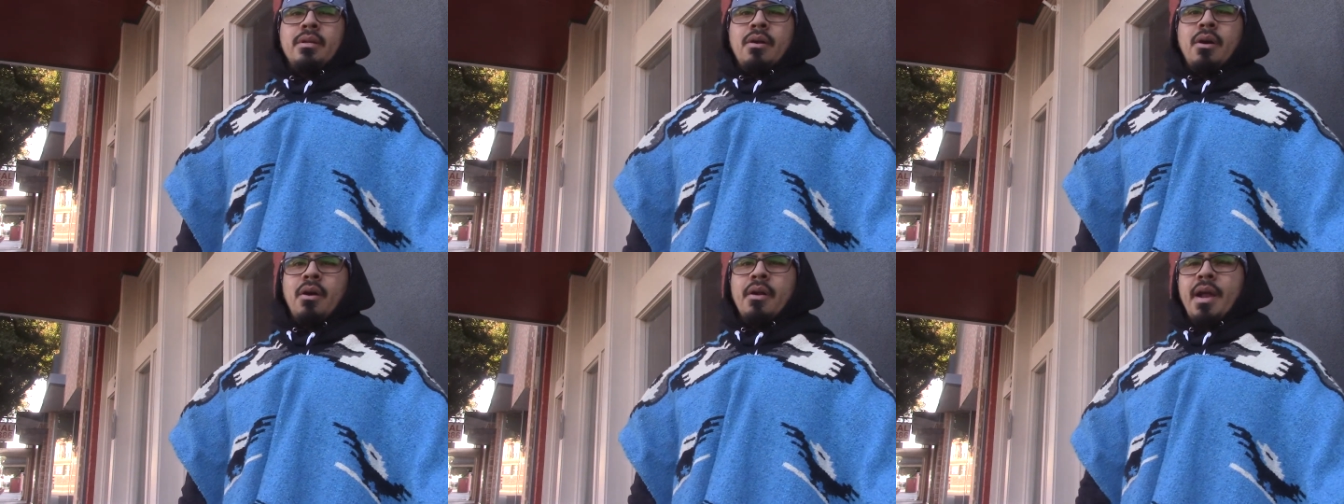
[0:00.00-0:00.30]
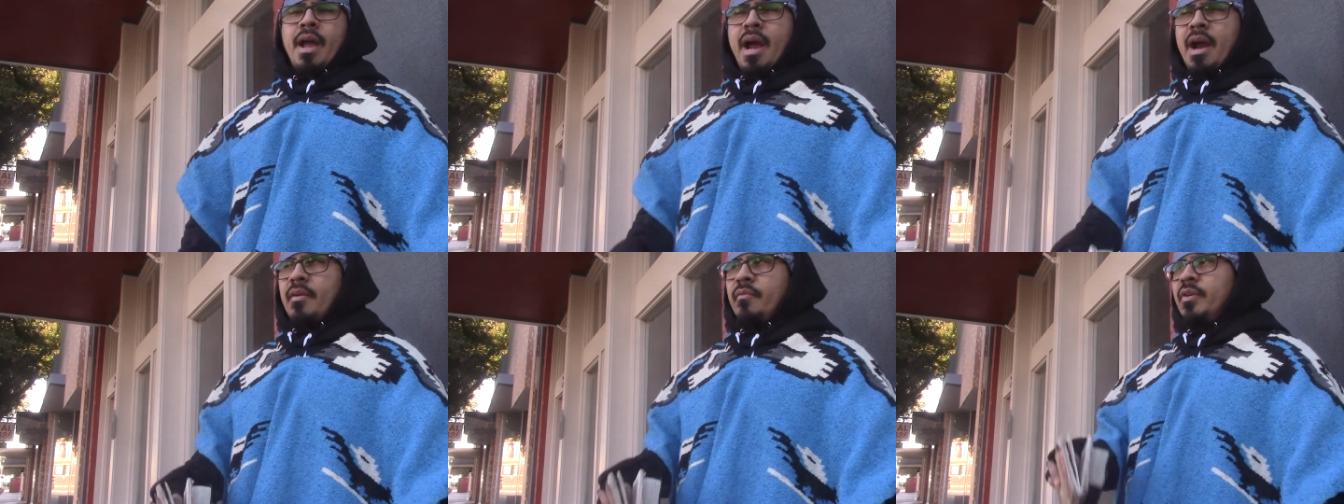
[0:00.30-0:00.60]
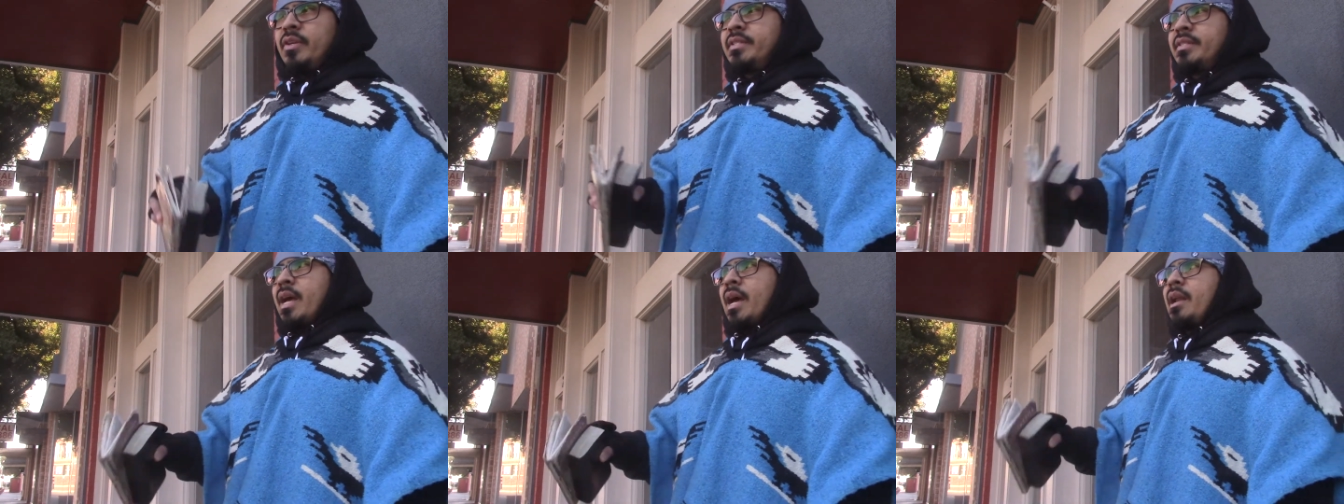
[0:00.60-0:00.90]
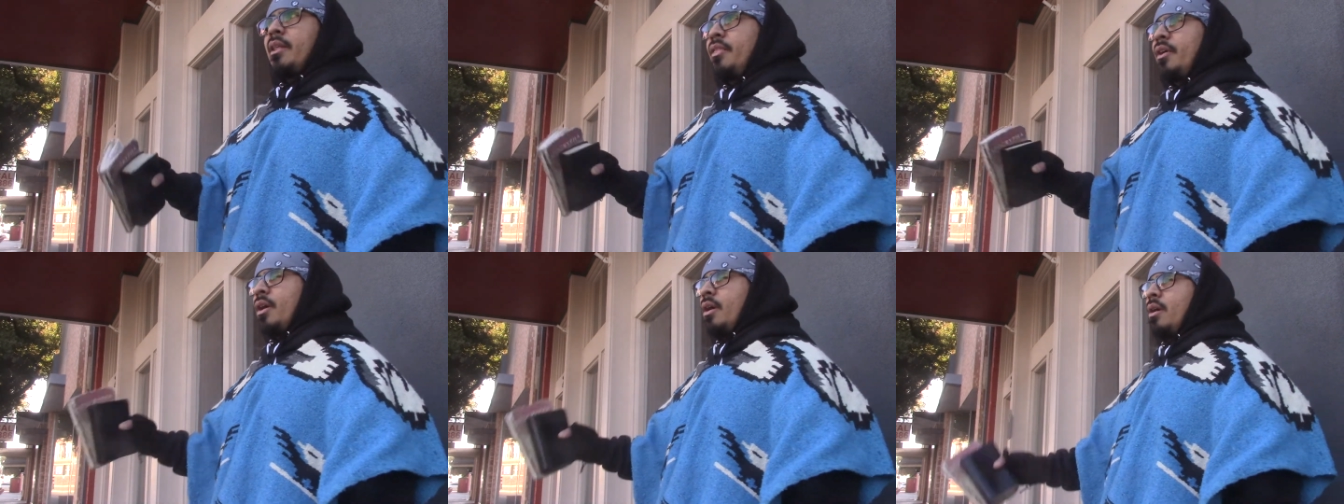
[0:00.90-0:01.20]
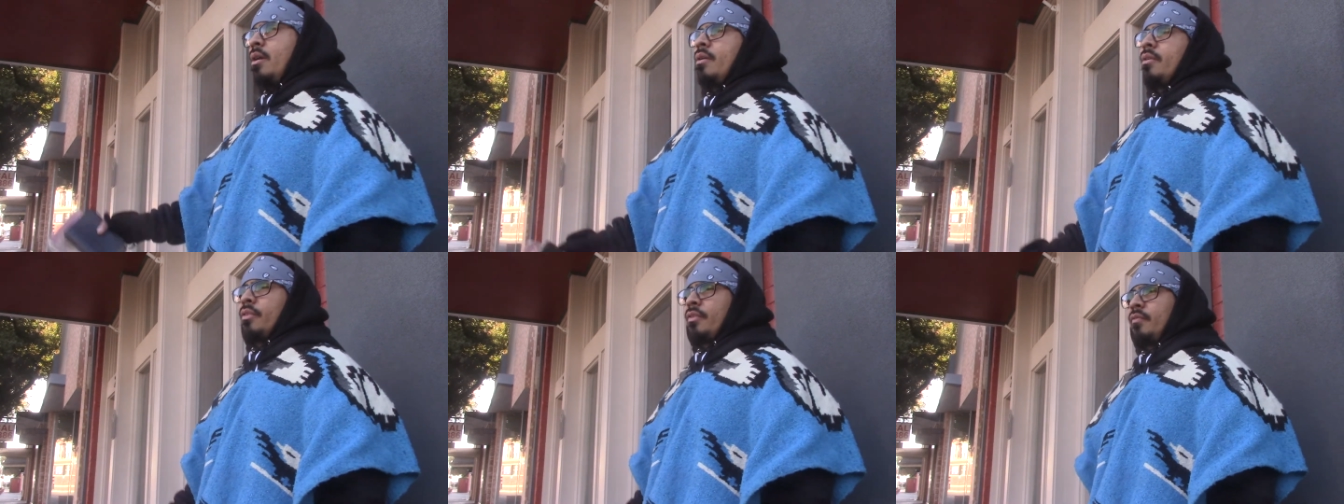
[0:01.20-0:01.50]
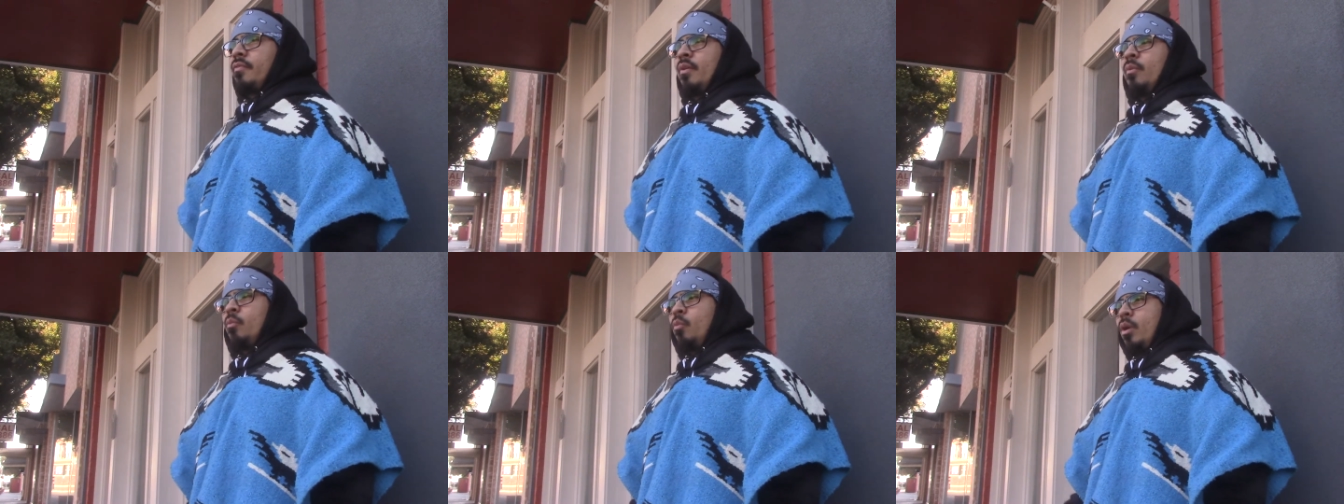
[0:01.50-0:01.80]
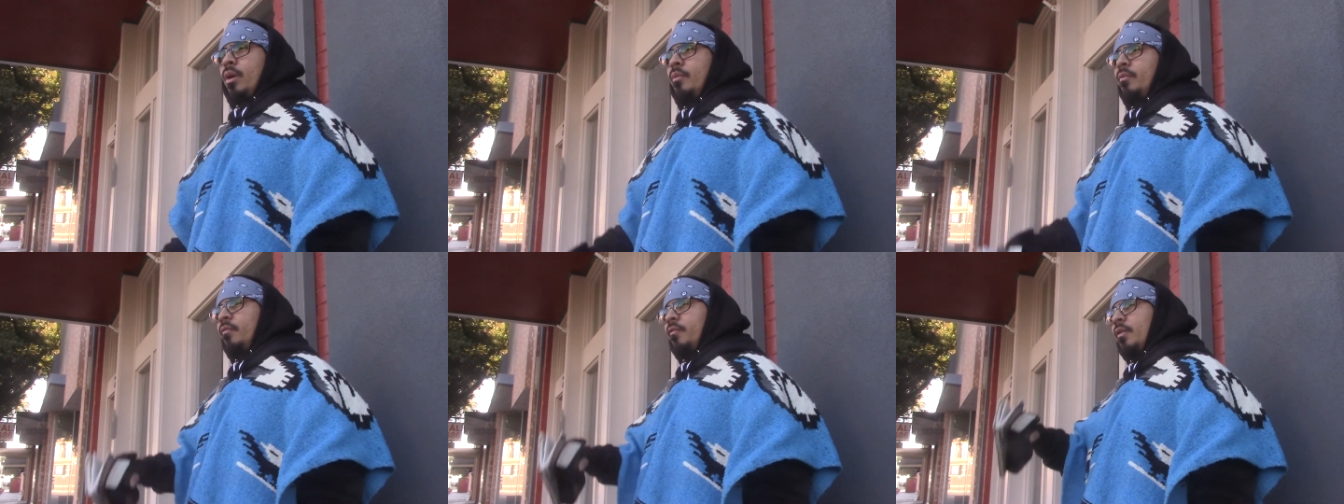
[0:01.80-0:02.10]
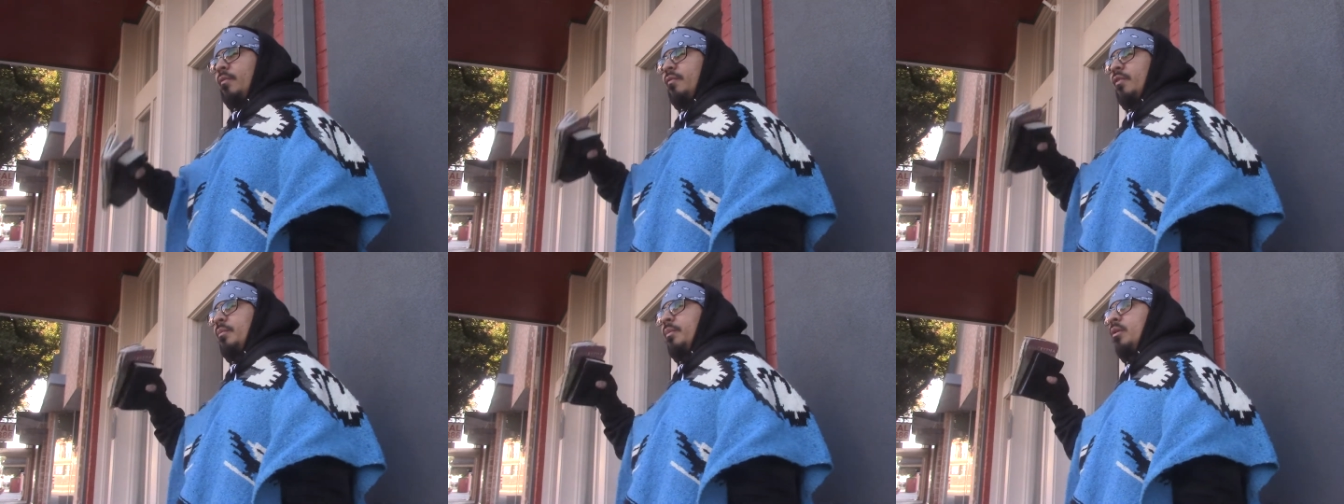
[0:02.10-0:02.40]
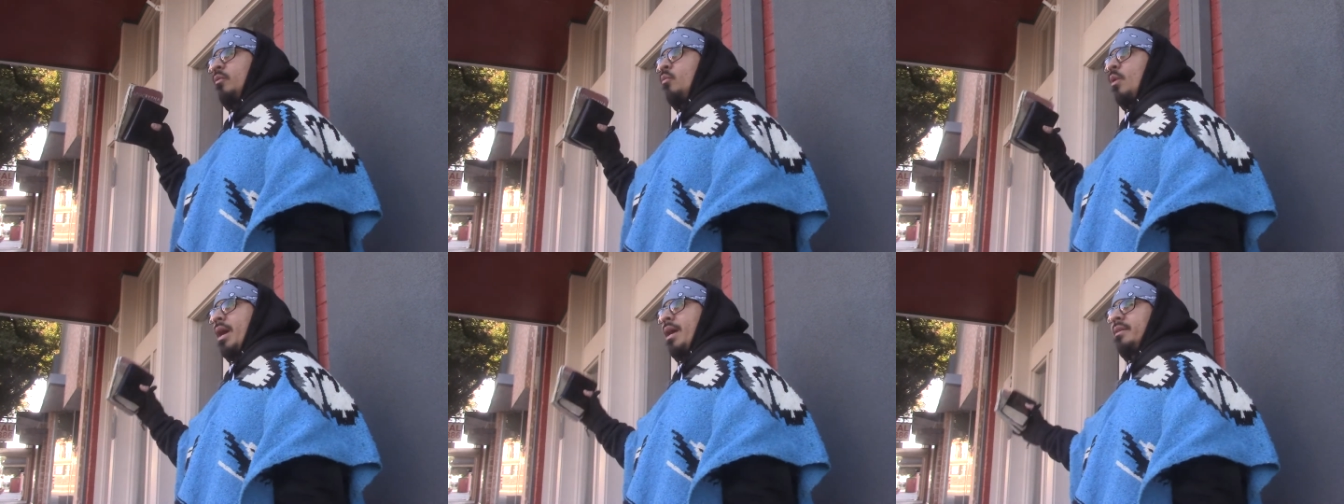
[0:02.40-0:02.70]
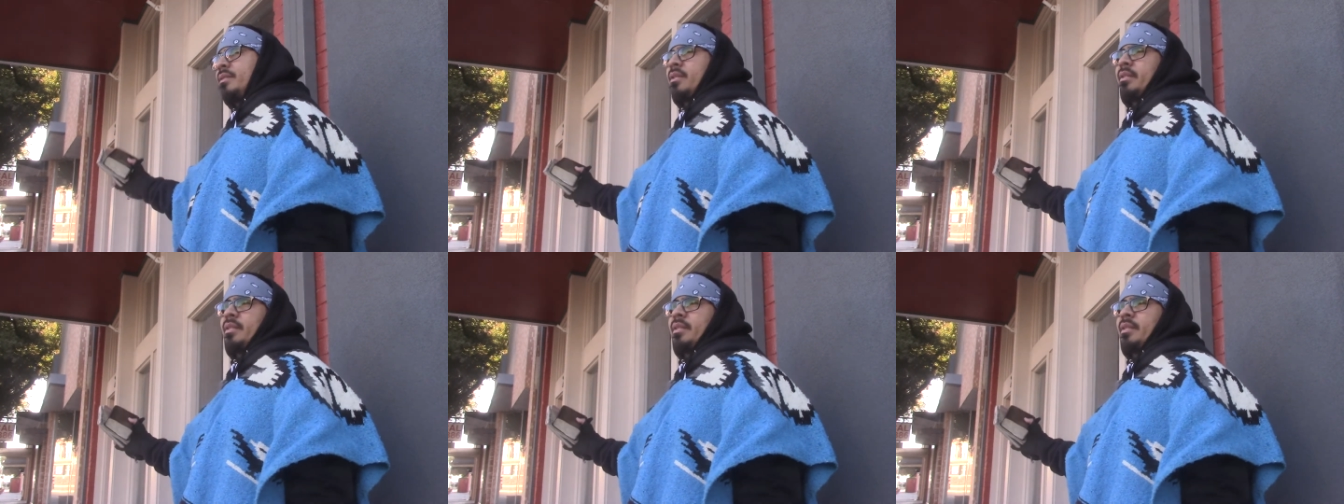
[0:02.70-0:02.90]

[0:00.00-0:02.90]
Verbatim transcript: On every side of the earth, from one, from, from the west to